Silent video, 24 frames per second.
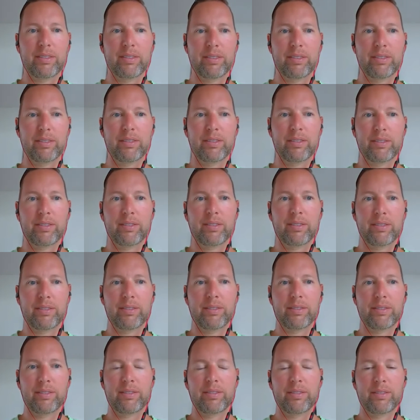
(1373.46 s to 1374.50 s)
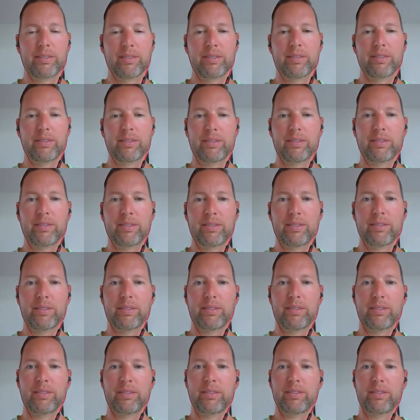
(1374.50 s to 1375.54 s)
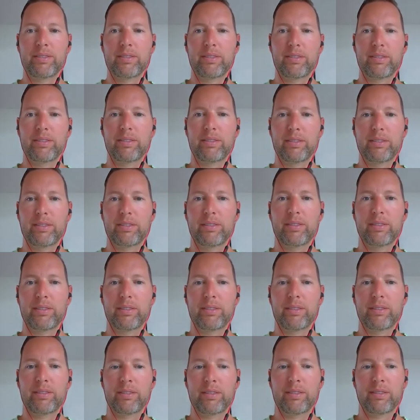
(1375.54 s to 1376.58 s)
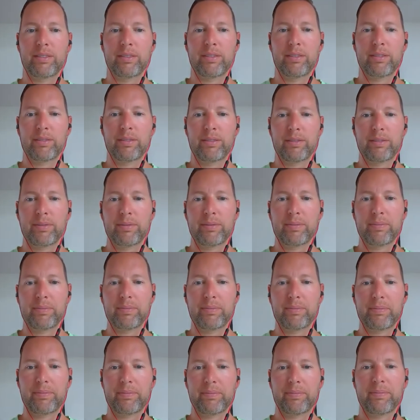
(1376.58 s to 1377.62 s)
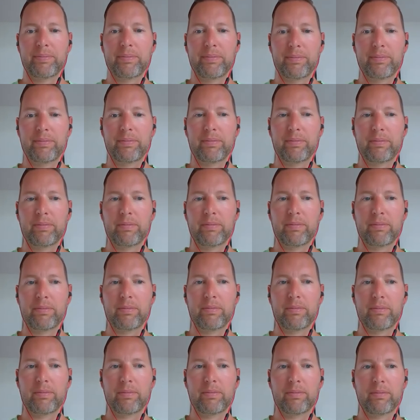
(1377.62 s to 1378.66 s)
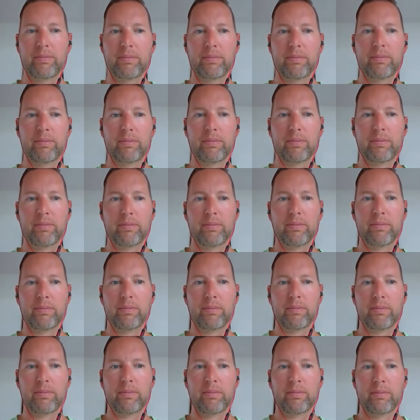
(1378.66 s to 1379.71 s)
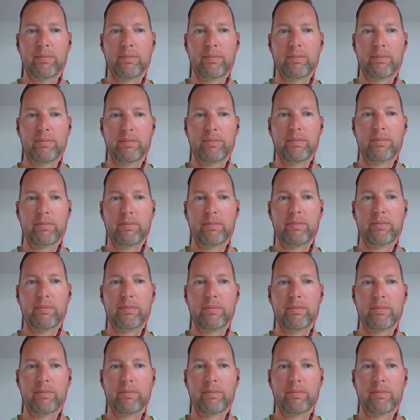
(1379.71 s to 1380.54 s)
The person shown says nothing.